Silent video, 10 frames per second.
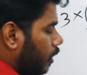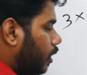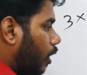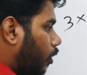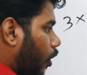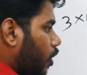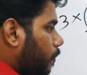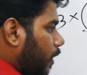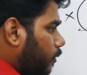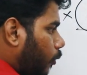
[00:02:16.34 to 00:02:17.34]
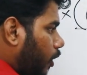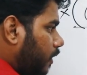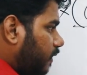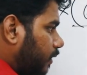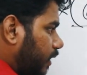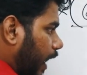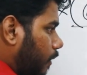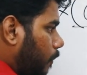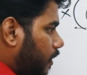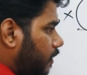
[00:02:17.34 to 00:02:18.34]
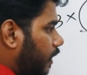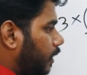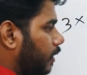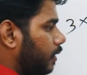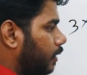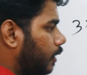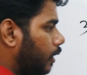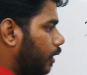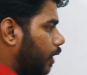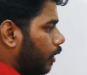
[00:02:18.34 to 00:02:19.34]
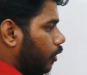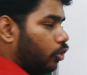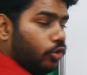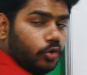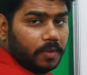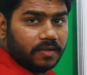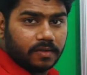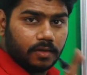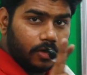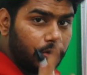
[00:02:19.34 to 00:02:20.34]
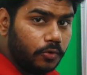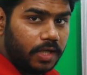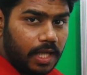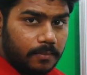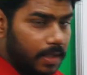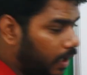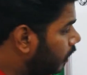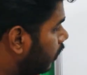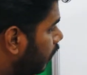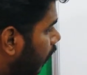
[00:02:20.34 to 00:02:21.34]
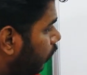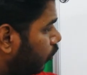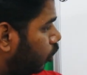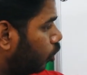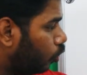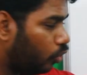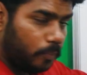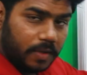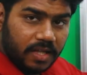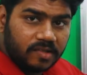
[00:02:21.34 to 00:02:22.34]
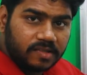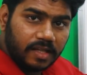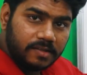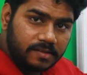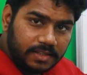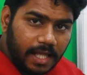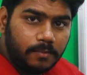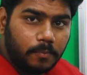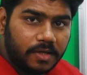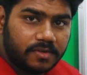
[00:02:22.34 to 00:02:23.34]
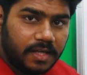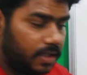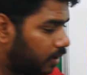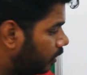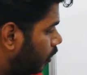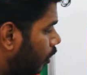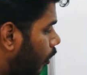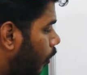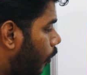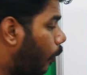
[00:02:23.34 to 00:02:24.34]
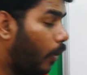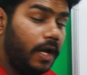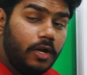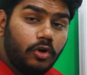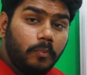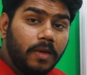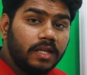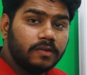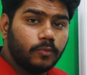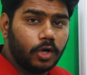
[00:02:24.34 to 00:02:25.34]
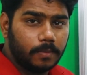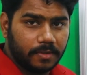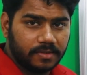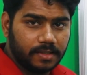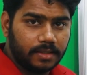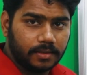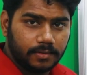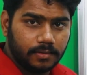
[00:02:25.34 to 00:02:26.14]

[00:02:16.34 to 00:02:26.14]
Now cost price, what is 10%? 2 rupees. Now you tell me, if 2 rupees is 10%, 1 rupee is what percent?